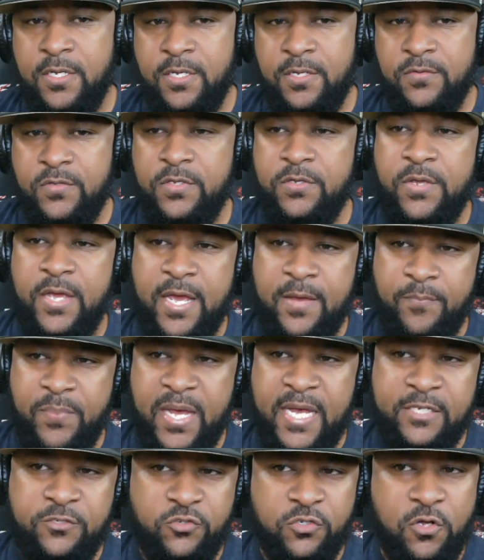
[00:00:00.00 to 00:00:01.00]
Then you have
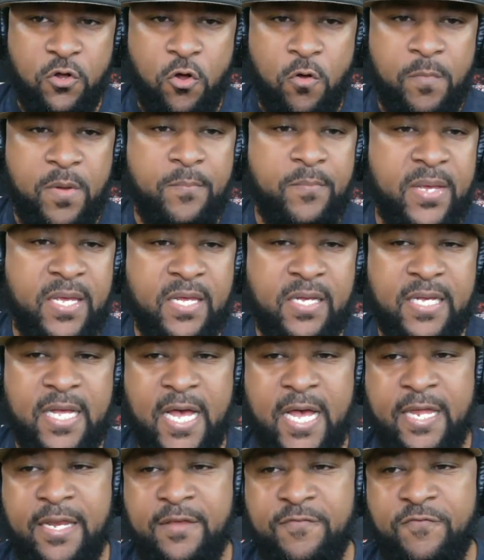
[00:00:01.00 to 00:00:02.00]
Patrick Omameh, a
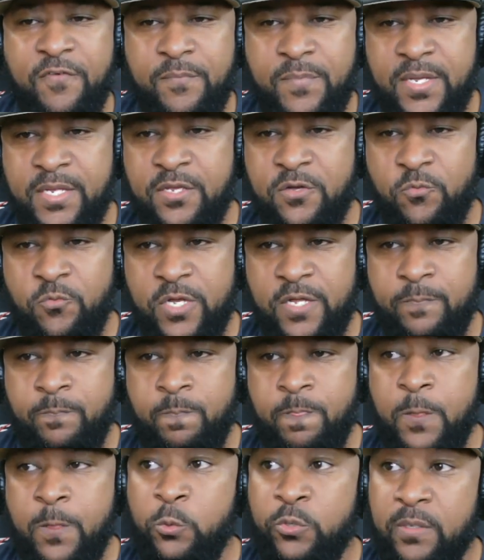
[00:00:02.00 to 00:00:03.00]
guy they're familiar with,
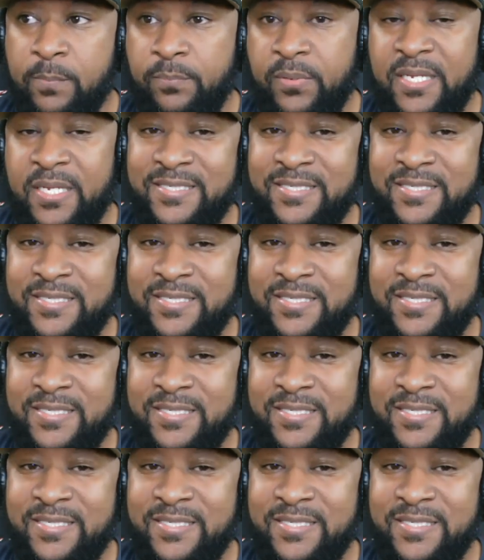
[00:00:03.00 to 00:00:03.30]
who can play